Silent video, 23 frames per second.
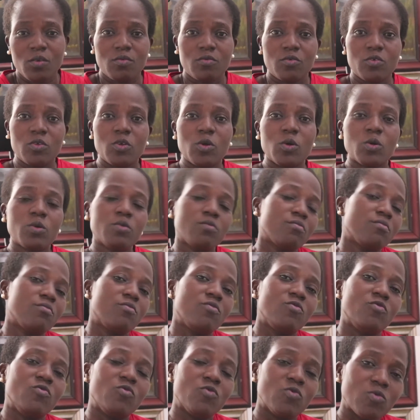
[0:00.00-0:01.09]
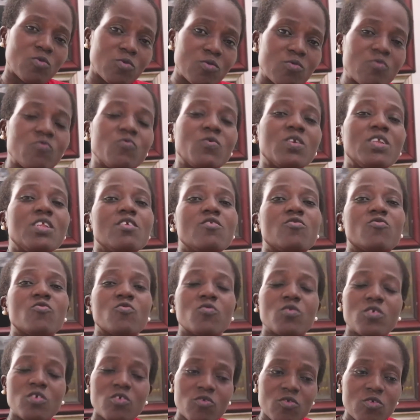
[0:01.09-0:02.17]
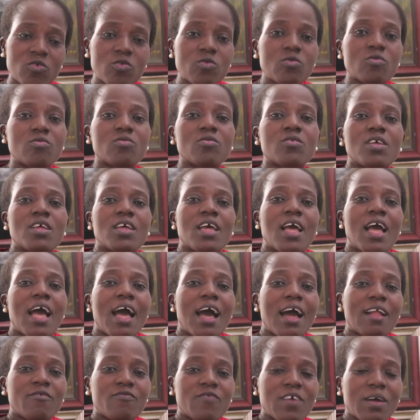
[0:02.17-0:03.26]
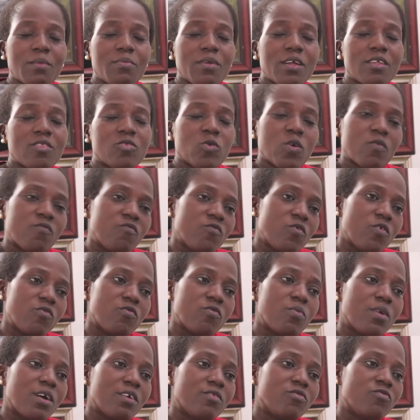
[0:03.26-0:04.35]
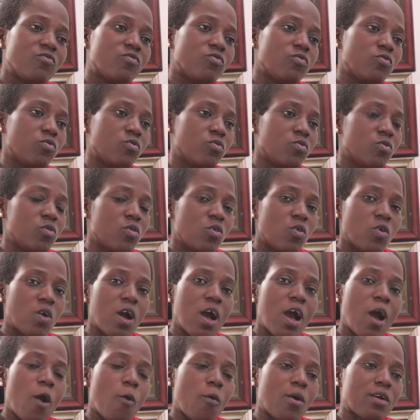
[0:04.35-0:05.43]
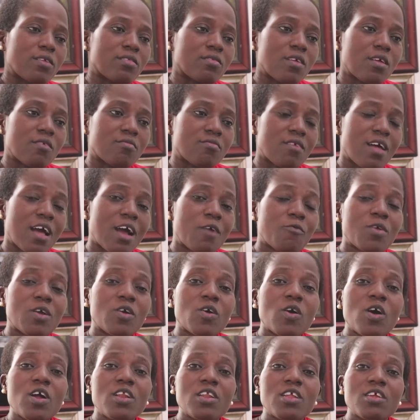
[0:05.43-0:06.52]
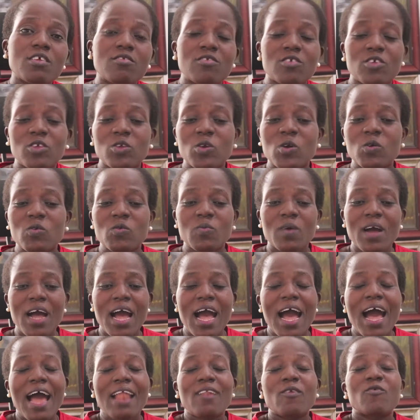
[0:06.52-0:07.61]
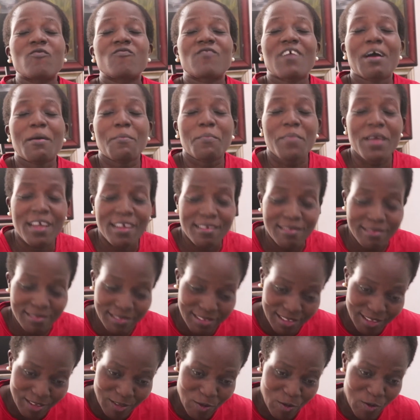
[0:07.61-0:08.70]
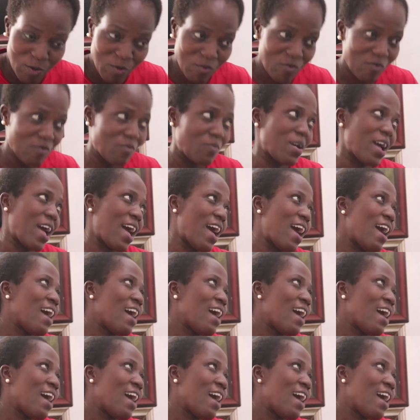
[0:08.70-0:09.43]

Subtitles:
we need to introduce alphabet of Yoruba to ourselves, and we call it in Yoruba alphabet Yoruba,